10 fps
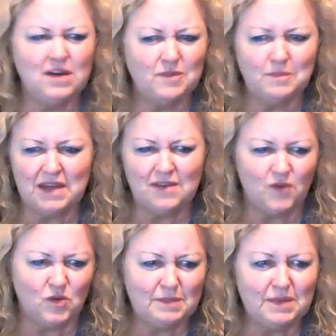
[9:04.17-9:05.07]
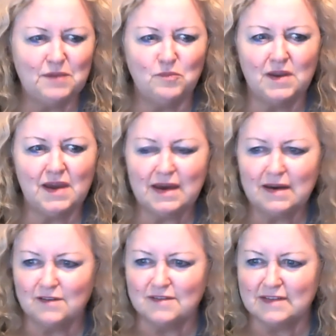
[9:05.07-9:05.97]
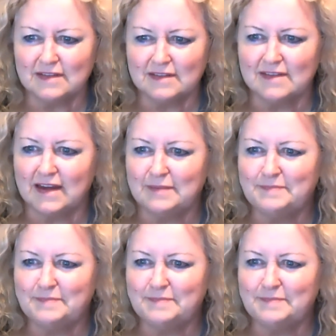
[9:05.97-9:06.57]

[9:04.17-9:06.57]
we might have only been in one hangout since then.